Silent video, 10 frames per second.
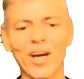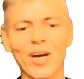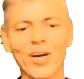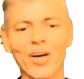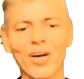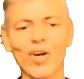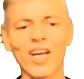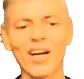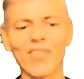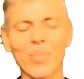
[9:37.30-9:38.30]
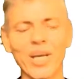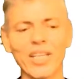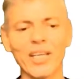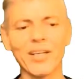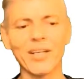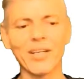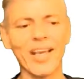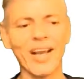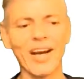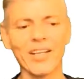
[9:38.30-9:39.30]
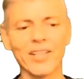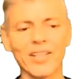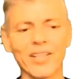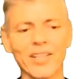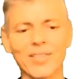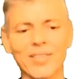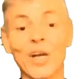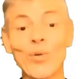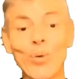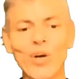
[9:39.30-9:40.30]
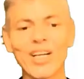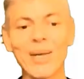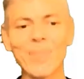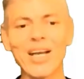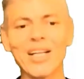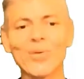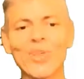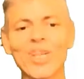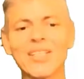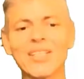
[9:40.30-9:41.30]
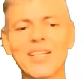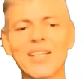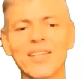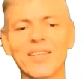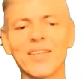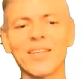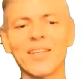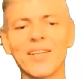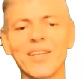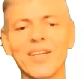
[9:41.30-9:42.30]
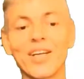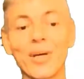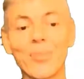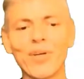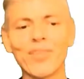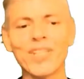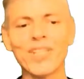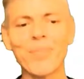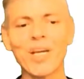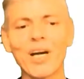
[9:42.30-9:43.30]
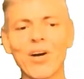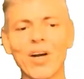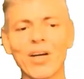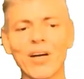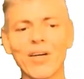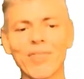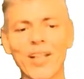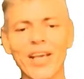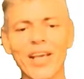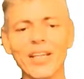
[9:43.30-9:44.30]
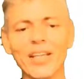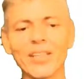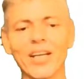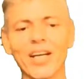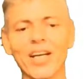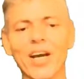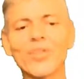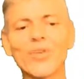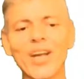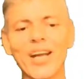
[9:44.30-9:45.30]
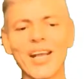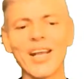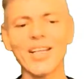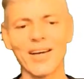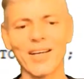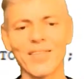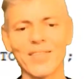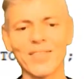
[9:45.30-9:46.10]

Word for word: Code for alphabetical characters. We will come back to this later. Remove the semicolon after the end and go to the next line.